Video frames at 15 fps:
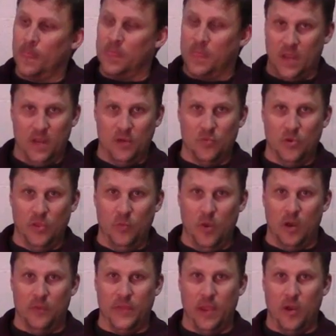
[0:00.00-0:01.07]
They did really
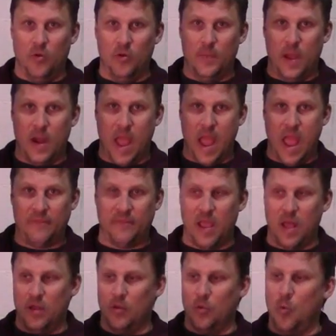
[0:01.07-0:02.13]
well. They hold about a half
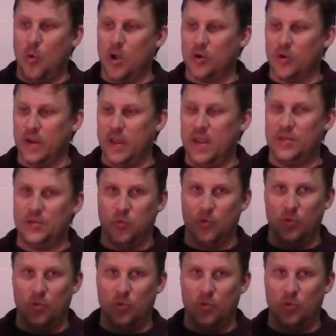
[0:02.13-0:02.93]
gallon of water each.